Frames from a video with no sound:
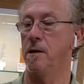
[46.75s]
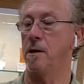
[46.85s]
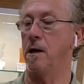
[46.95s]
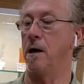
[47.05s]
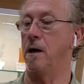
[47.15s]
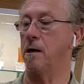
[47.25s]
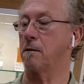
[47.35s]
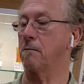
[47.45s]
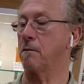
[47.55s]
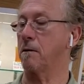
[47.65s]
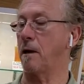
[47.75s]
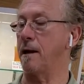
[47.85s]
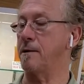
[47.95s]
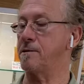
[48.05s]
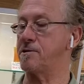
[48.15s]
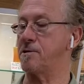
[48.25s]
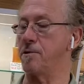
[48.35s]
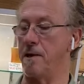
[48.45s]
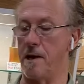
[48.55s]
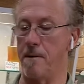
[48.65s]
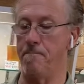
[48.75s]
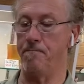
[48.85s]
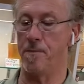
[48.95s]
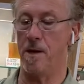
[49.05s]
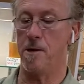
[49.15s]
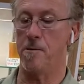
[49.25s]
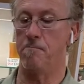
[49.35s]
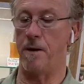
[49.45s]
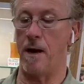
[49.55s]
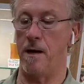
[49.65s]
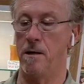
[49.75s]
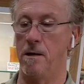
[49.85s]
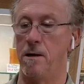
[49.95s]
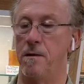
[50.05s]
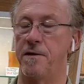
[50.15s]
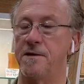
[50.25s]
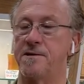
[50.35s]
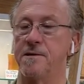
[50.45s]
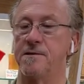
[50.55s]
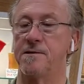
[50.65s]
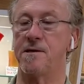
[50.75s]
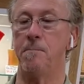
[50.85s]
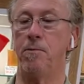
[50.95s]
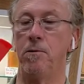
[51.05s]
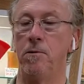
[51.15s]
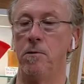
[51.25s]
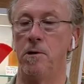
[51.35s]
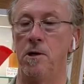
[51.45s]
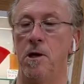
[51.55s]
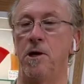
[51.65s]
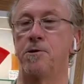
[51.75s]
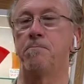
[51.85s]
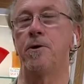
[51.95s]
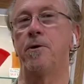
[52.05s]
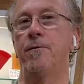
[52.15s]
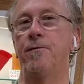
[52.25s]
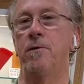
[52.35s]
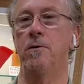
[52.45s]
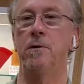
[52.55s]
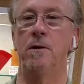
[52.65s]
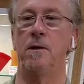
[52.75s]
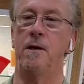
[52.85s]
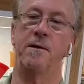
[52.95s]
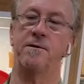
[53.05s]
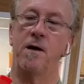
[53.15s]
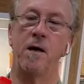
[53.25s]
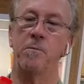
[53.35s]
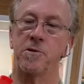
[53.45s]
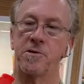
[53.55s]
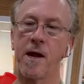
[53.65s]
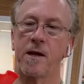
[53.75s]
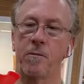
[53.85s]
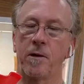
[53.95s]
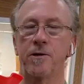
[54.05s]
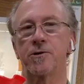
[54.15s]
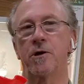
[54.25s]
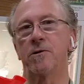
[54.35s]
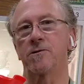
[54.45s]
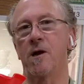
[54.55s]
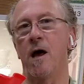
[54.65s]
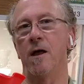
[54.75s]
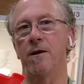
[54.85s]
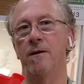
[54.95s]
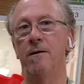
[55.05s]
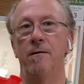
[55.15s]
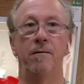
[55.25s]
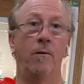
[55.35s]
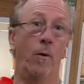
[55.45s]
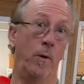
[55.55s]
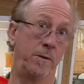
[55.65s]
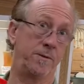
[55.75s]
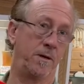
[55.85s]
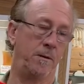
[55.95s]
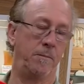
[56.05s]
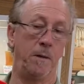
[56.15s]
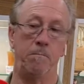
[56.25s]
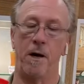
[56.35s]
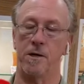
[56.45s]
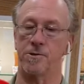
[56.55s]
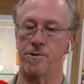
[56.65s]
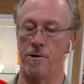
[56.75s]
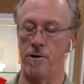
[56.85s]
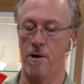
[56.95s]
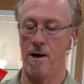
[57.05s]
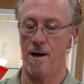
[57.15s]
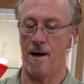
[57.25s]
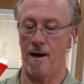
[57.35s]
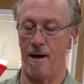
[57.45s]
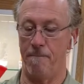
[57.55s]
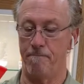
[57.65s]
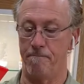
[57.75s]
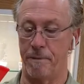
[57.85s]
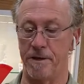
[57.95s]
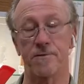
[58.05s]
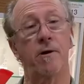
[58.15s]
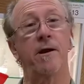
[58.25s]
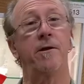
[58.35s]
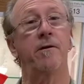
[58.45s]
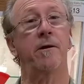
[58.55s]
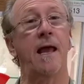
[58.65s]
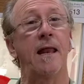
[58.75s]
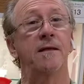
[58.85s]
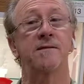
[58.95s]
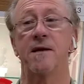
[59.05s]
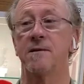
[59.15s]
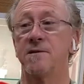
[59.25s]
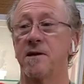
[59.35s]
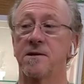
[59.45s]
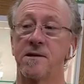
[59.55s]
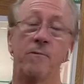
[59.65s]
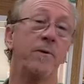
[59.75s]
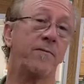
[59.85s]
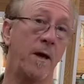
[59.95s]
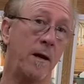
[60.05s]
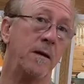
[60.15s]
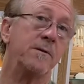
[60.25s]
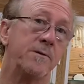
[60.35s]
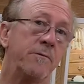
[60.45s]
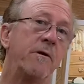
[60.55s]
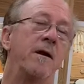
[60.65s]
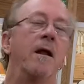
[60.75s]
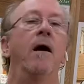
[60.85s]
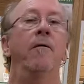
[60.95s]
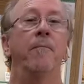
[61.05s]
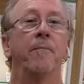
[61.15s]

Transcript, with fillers: uh, glaze to them, but this is simple. It's beautiful. It's unmistakably Charles Lotton or some imposter. Um, but it's right here at Gannon's Antiques, and we've got it listed right now.